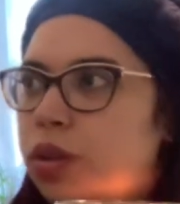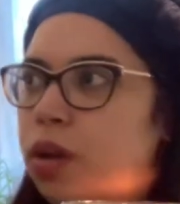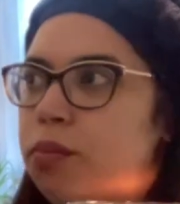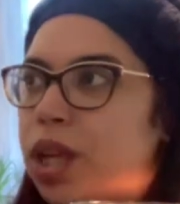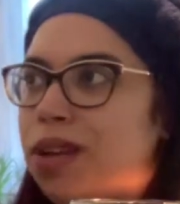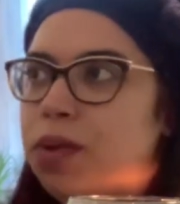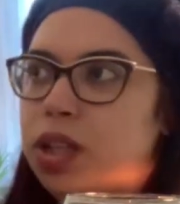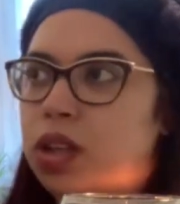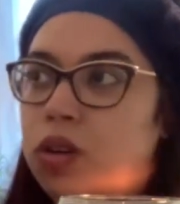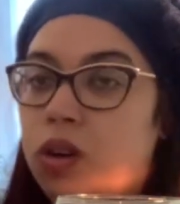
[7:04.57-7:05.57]
uh,
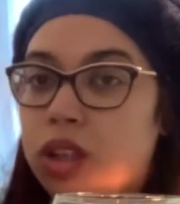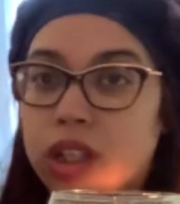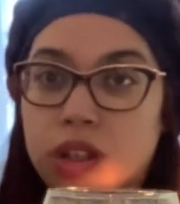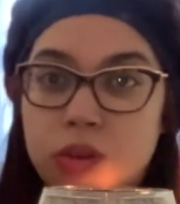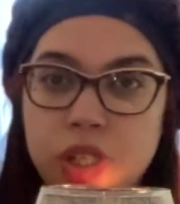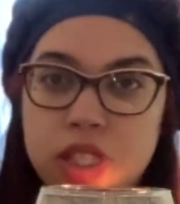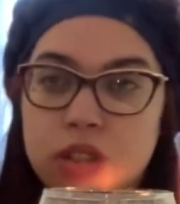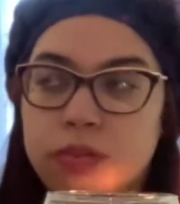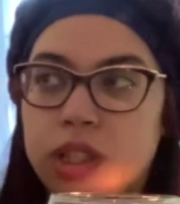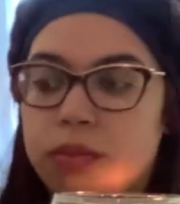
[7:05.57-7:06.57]
maybe calling it quits
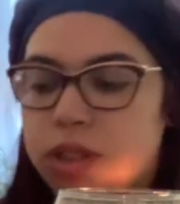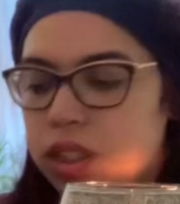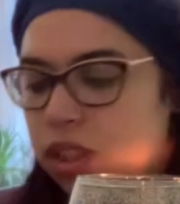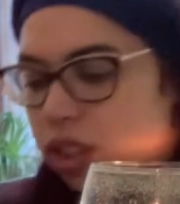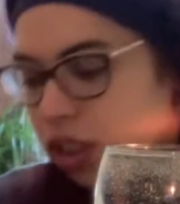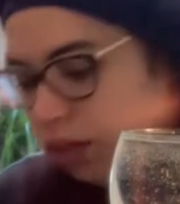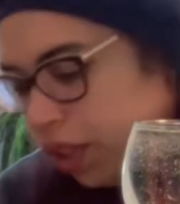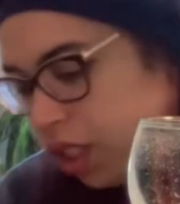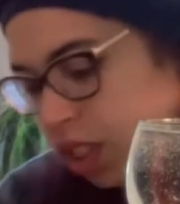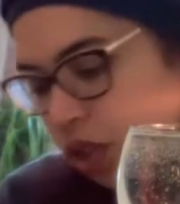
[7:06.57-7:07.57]
or maybe
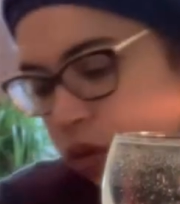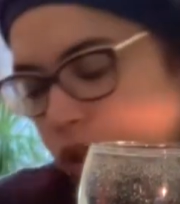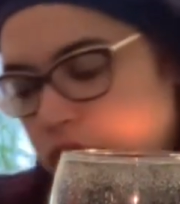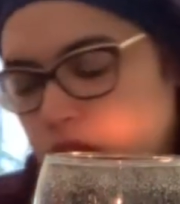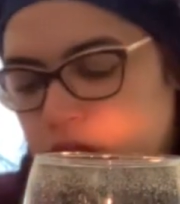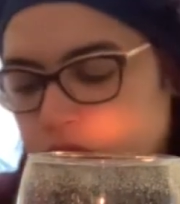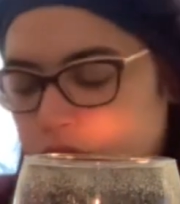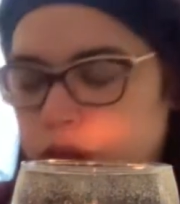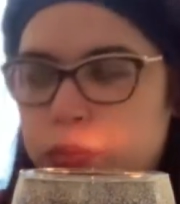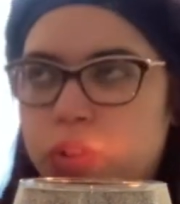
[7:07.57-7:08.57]
leaving a situation or
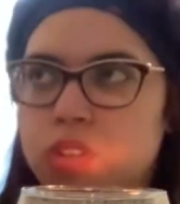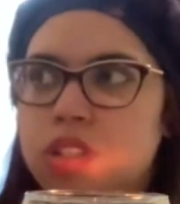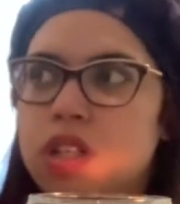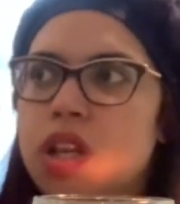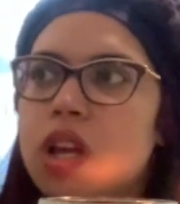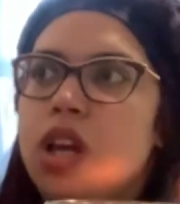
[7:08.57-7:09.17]
leaving a person